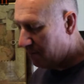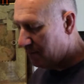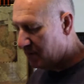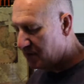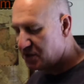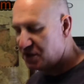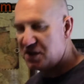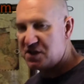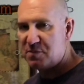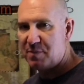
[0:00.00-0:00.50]

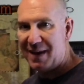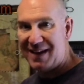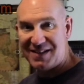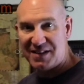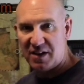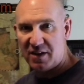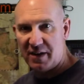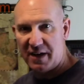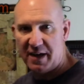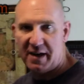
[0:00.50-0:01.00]
It's just
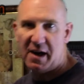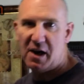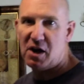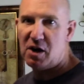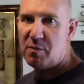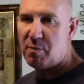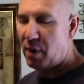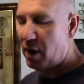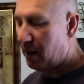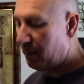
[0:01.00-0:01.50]
basically an
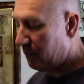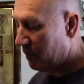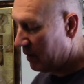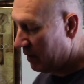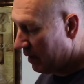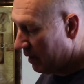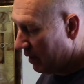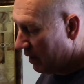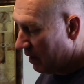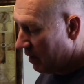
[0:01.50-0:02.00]
air pump.
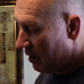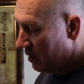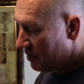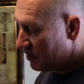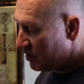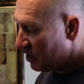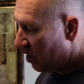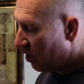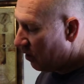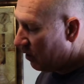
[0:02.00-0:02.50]

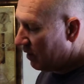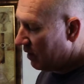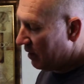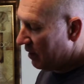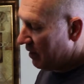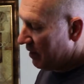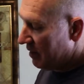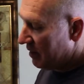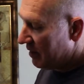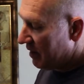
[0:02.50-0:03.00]
So
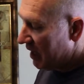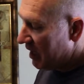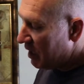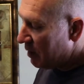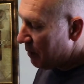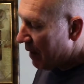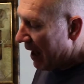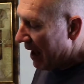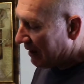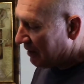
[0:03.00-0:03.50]

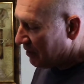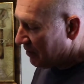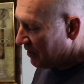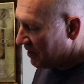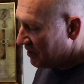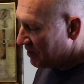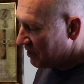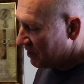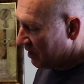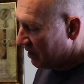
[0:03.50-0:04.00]
getting back to
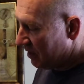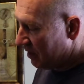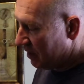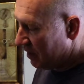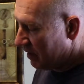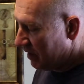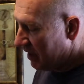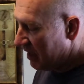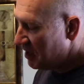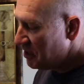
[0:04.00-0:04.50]
this
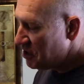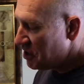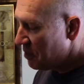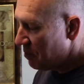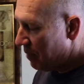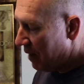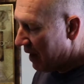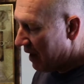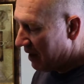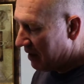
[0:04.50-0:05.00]
engine
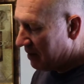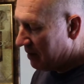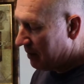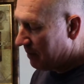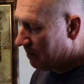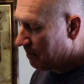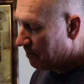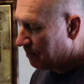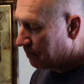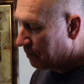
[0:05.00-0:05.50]
band
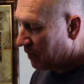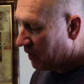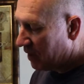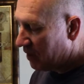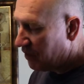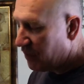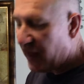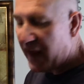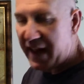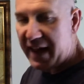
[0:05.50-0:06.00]

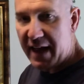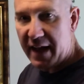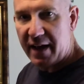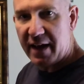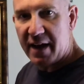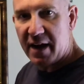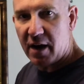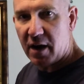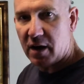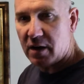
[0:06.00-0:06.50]
thinking
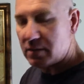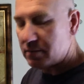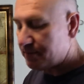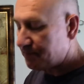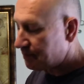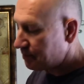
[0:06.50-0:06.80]
here,